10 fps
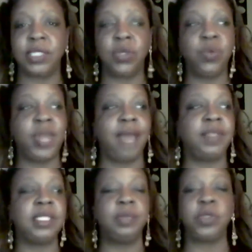So you would have
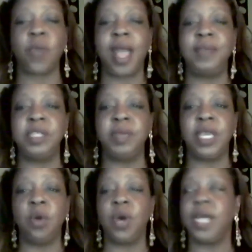to subscribe to
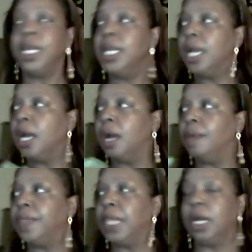me on
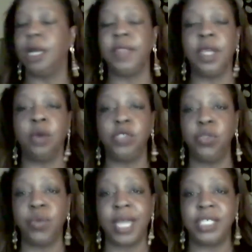the Oshun